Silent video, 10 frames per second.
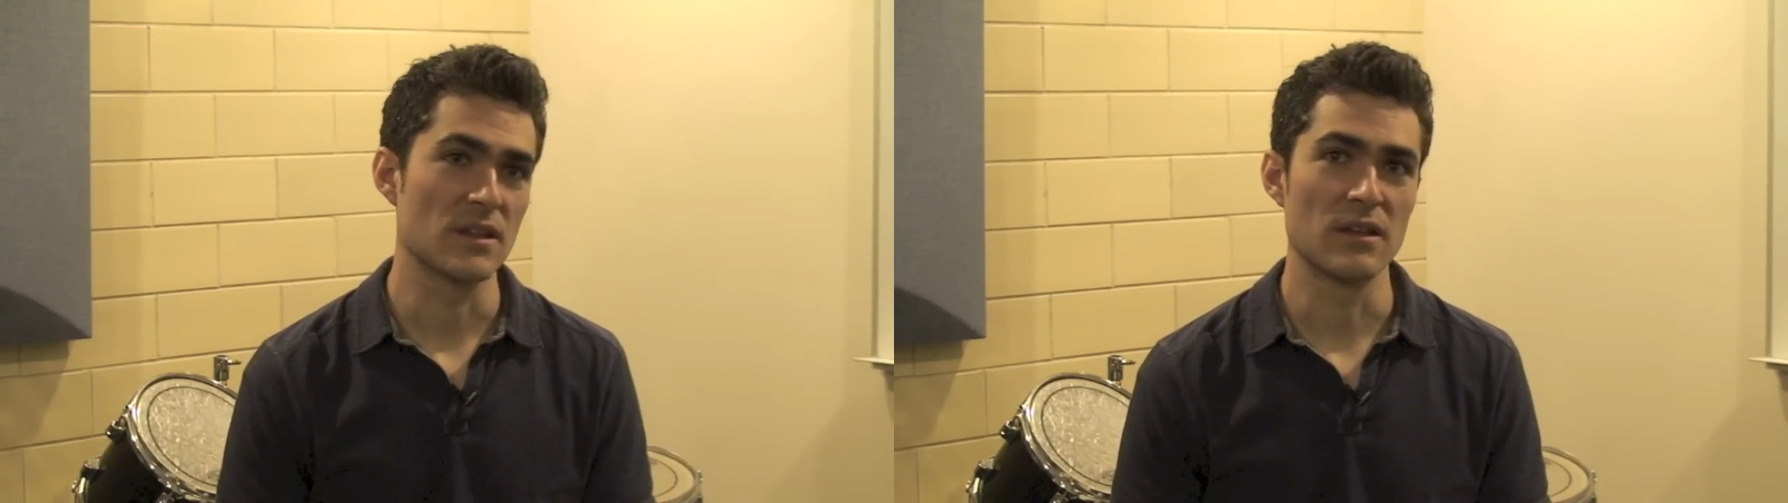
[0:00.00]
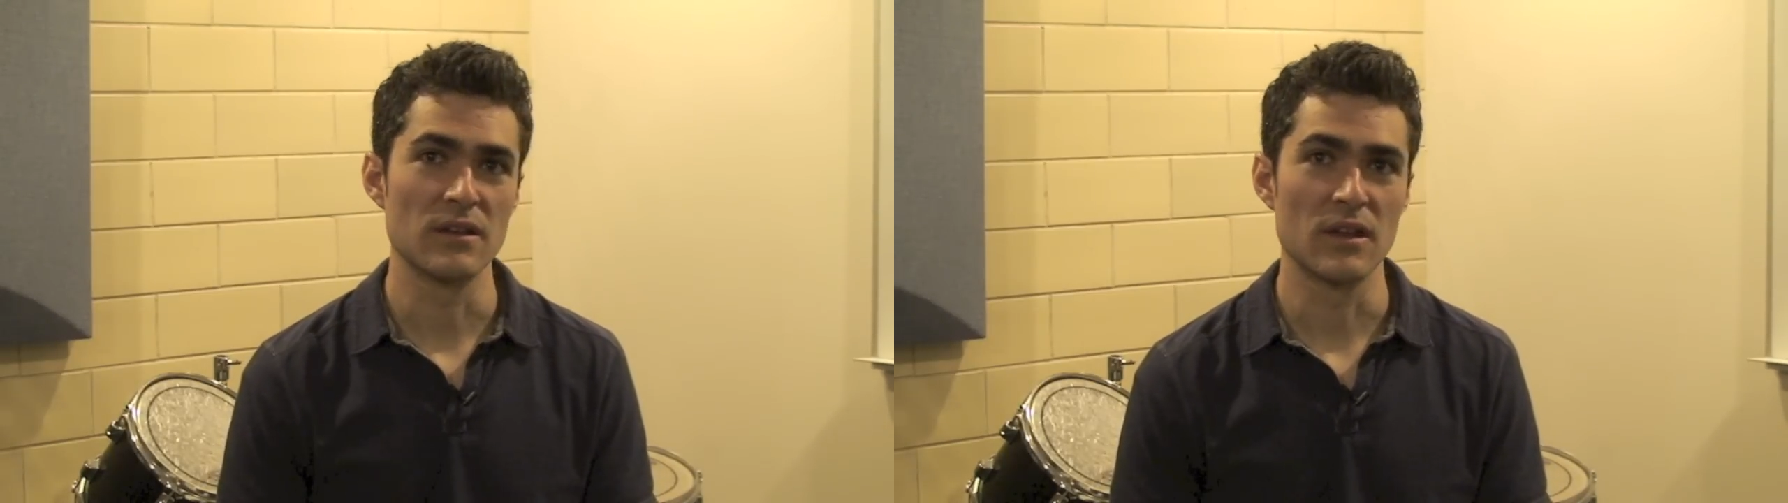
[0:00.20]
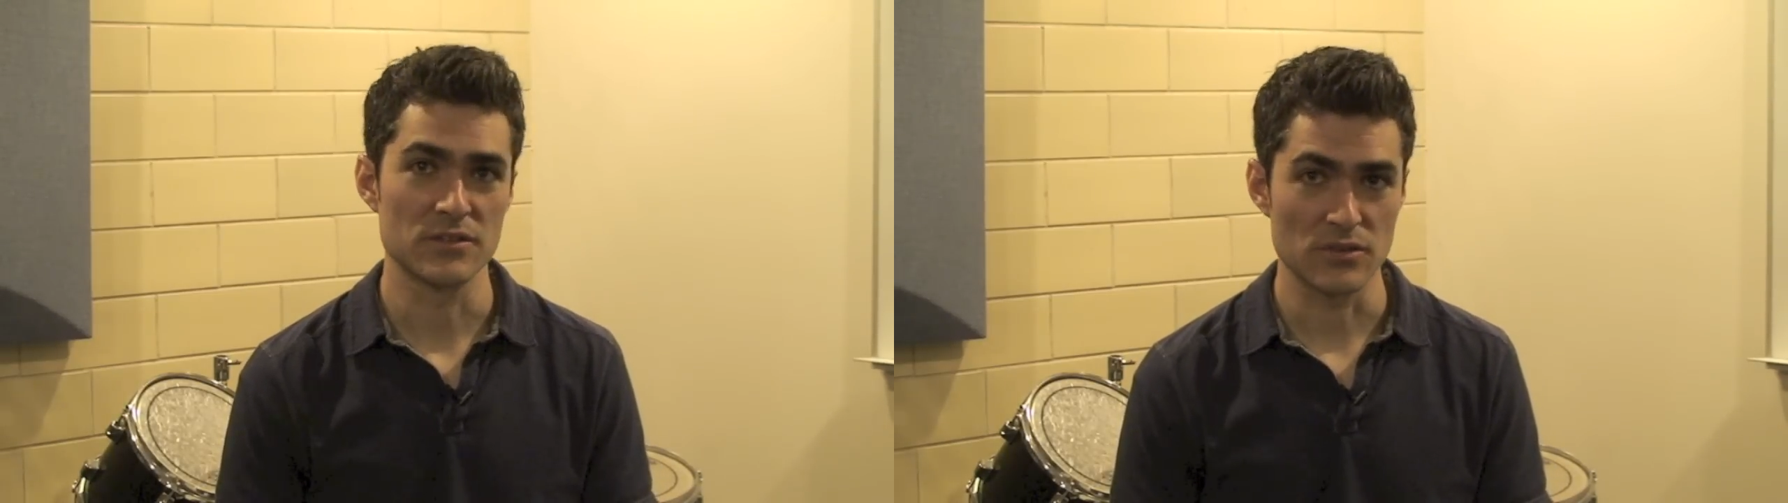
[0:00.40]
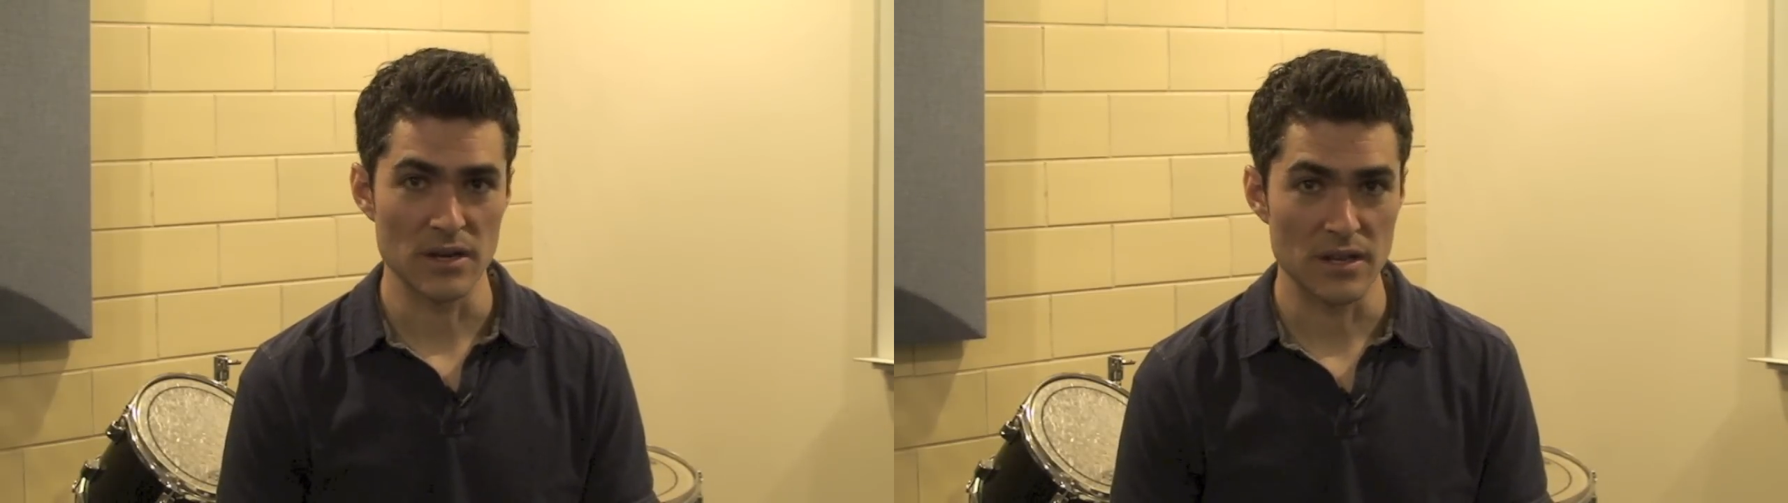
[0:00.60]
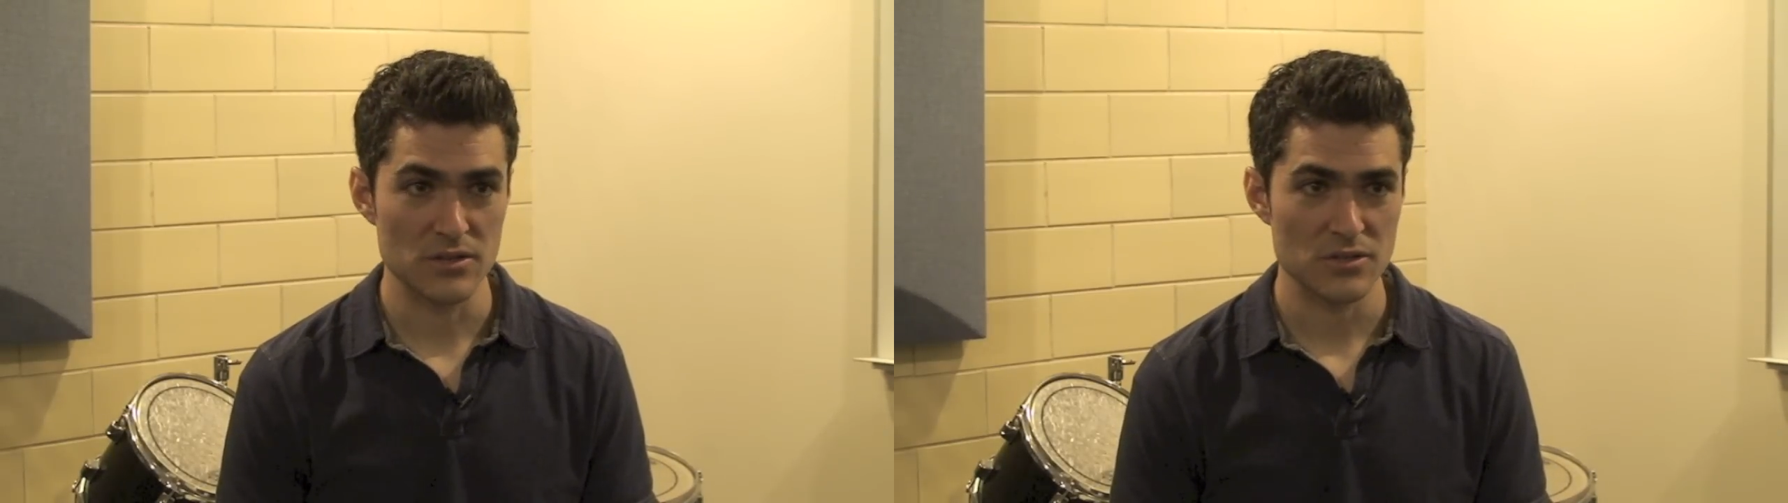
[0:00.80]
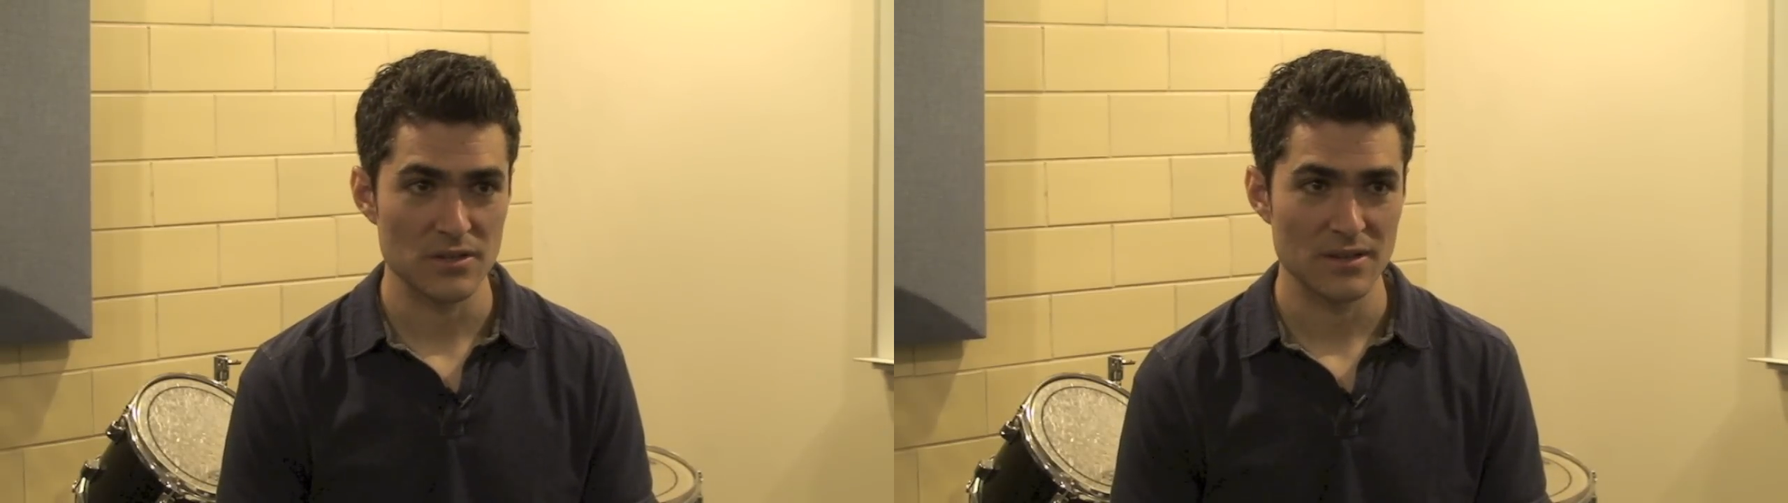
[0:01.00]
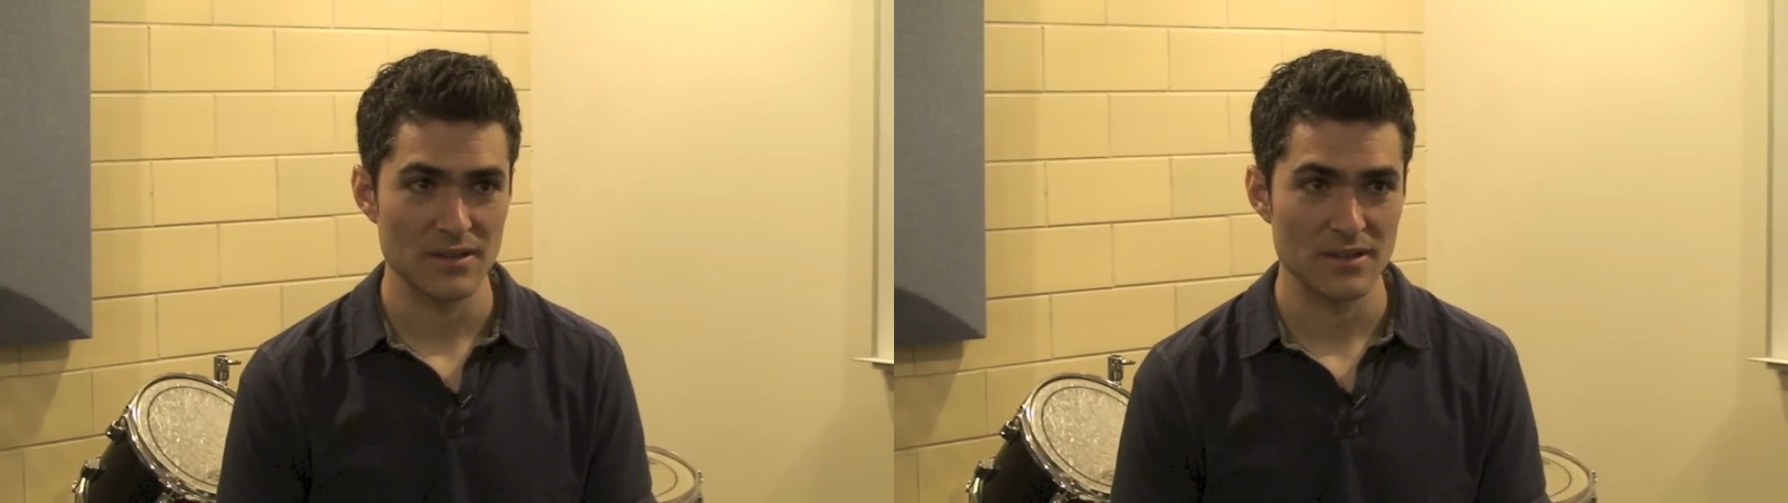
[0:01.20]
and a straight edge.